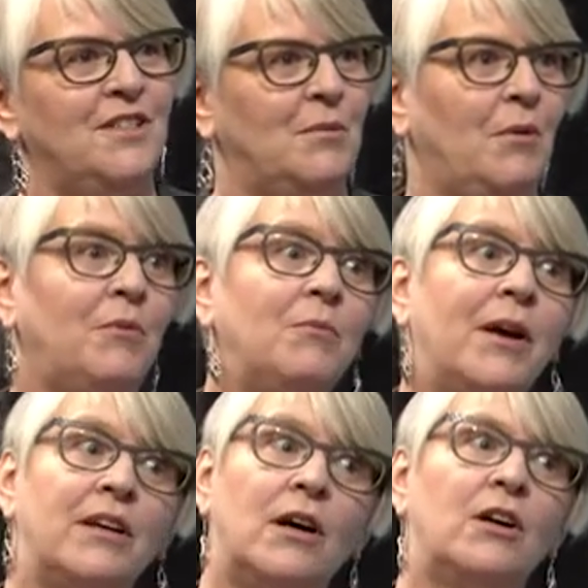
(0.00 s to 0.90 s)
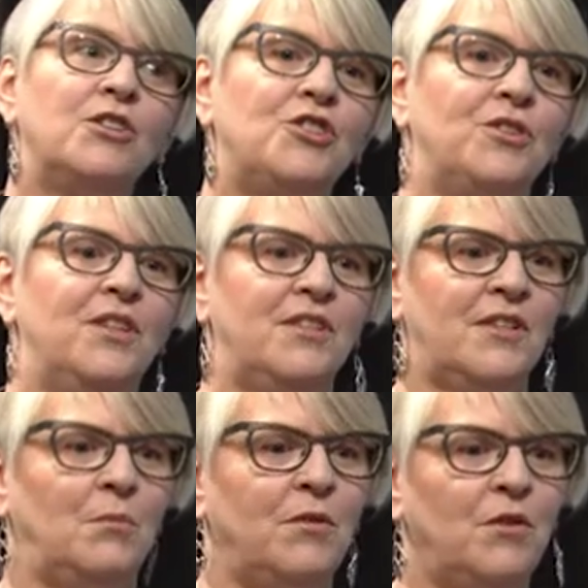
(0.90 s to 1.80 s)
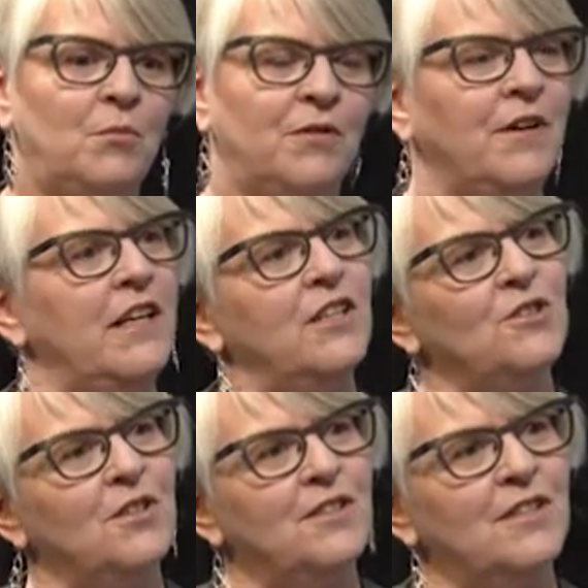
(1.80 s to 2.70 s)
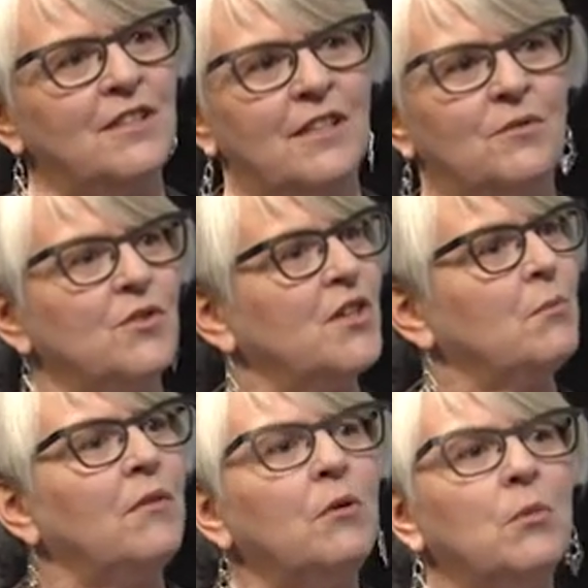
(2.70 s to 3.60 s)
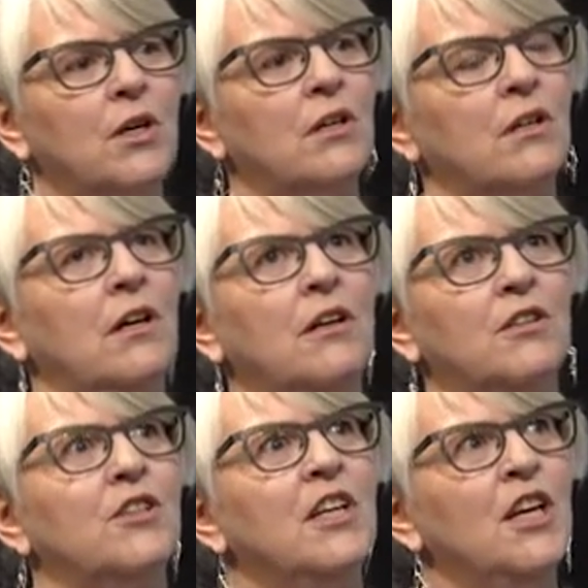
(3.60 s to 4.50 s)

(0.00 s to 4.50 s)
some of them had hard journeys, some of them are financially successful, some of them aren't.